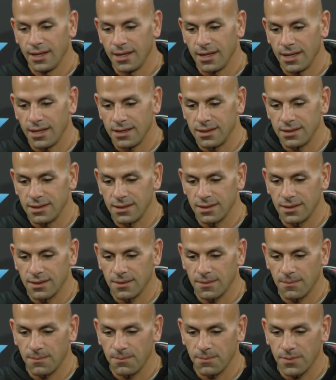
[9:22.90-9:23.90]

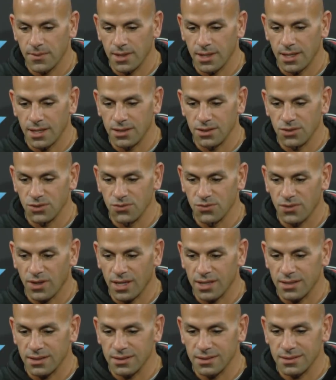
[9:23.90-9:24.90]
and you've
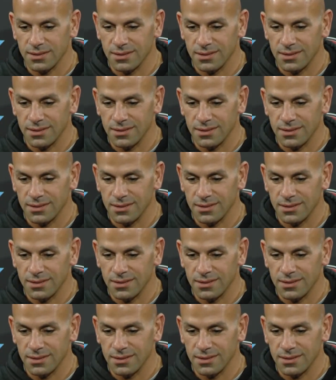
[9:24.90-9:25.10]
got to,